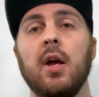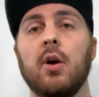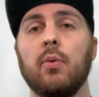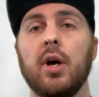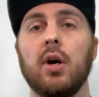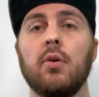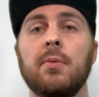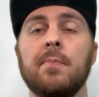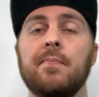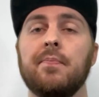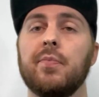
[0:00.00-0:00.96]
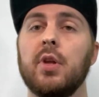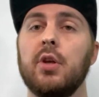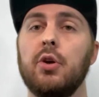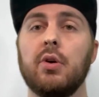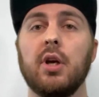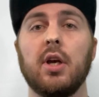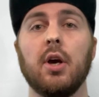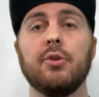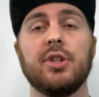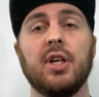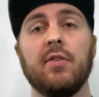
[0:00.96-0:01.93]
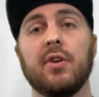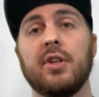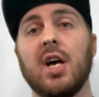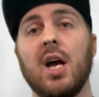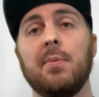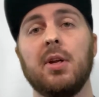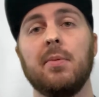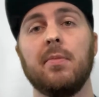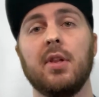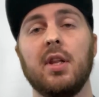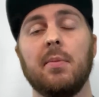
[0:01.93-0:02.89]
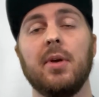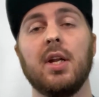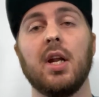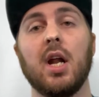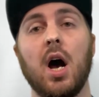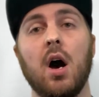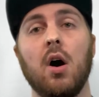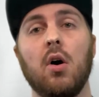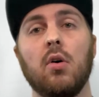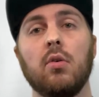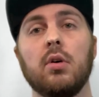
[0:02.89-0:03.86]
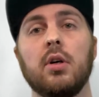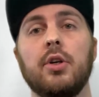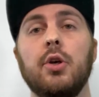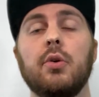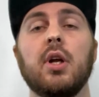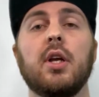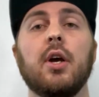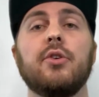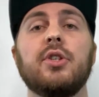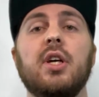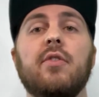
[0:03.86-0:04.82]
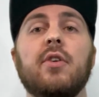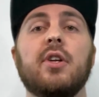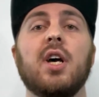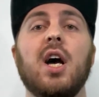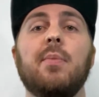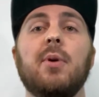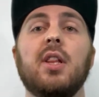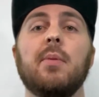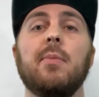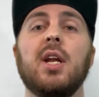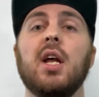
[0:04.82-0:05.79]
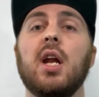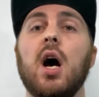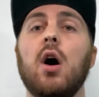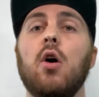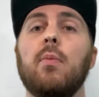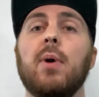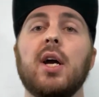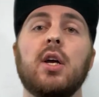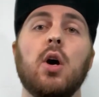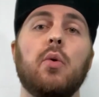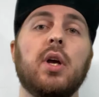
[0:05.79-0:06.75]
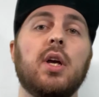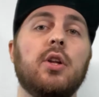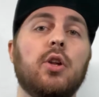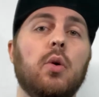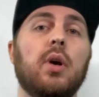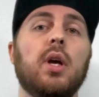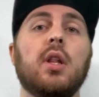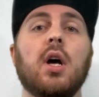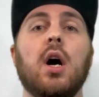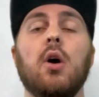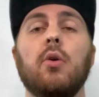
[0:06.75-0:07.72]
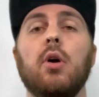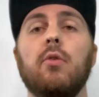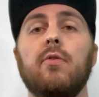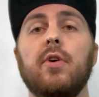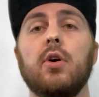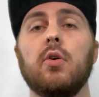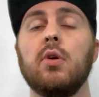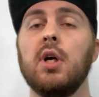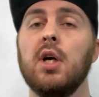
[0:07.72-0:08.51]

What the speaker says: Well, you can go see if they're typing them in at all. You can go see if they're typing them in at all by going and doing the autofill.